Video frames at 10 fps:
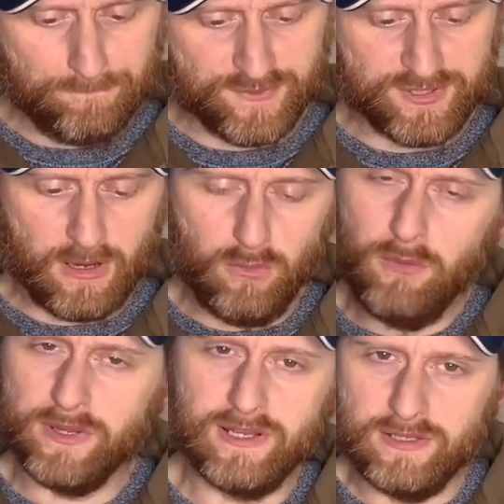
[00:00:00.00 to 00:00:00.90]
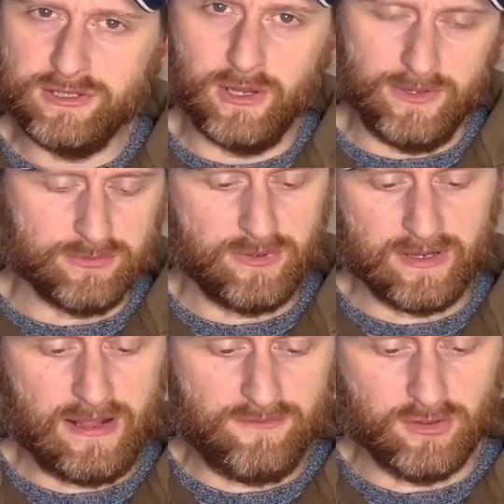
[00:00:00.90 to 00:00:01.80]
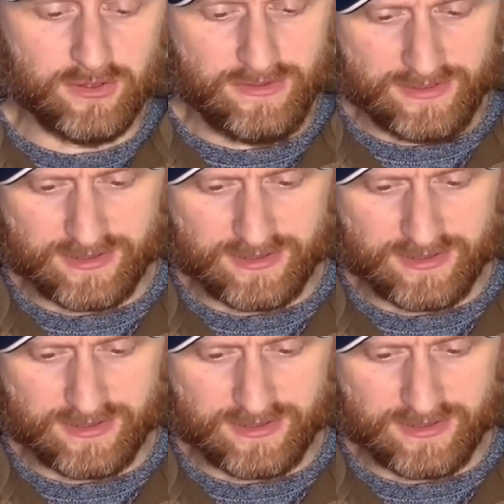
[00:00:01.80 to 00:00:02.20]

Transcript: So what we're going to do is we're going to have a look at this.